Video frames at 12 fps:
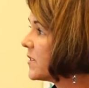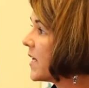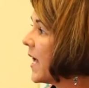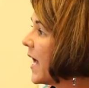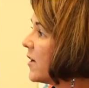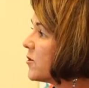was
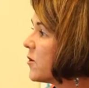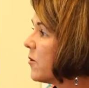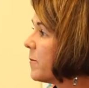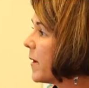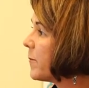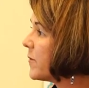a
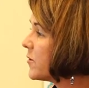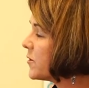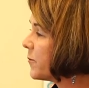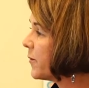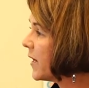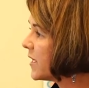household member
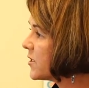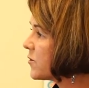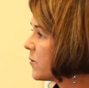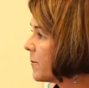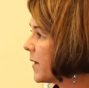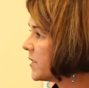
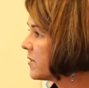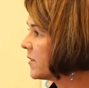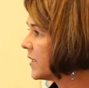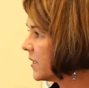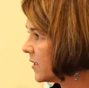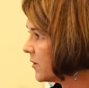depressed or
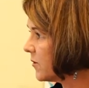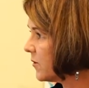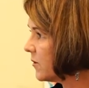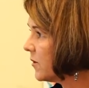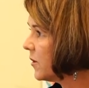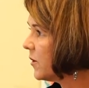mentally
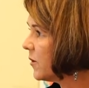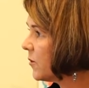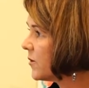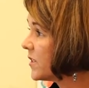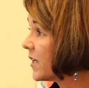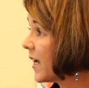ill
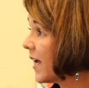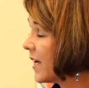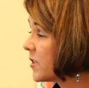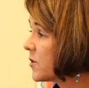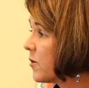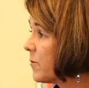or did a
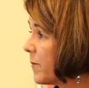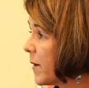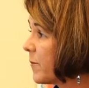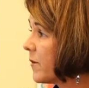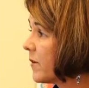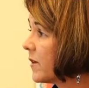household
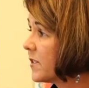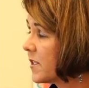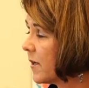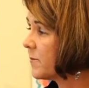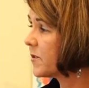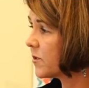member
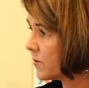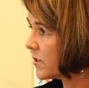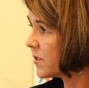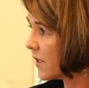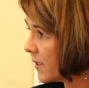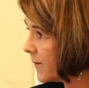attempt
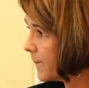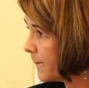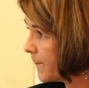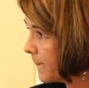suicide?